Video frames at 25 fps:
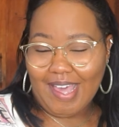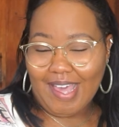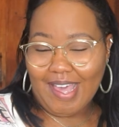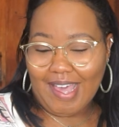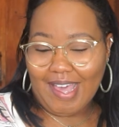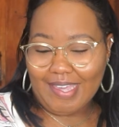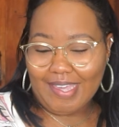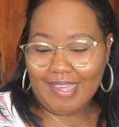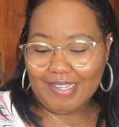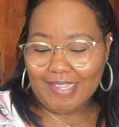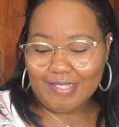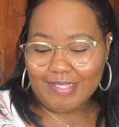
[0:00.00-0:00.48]

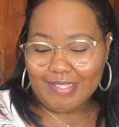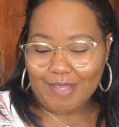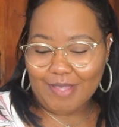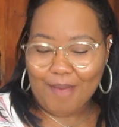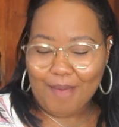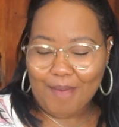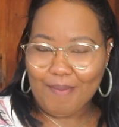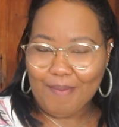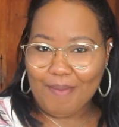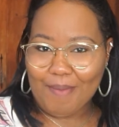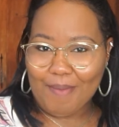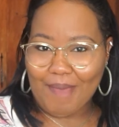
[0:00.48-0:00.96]
I eat
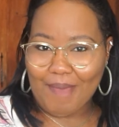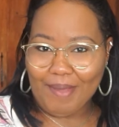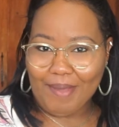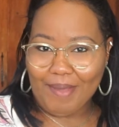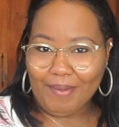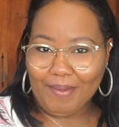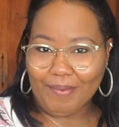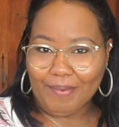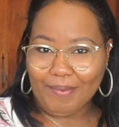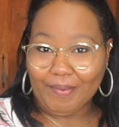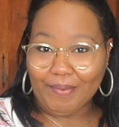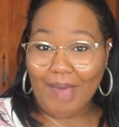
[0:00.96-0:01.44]
my
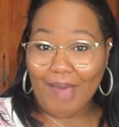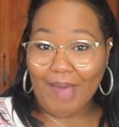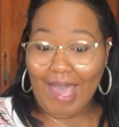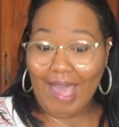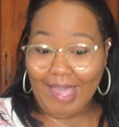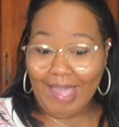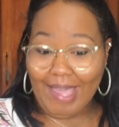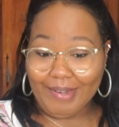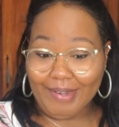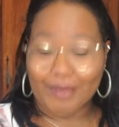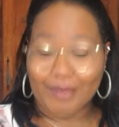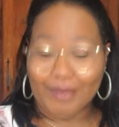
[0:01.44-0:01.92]
mango,
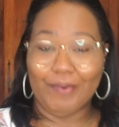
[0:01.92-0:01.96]
and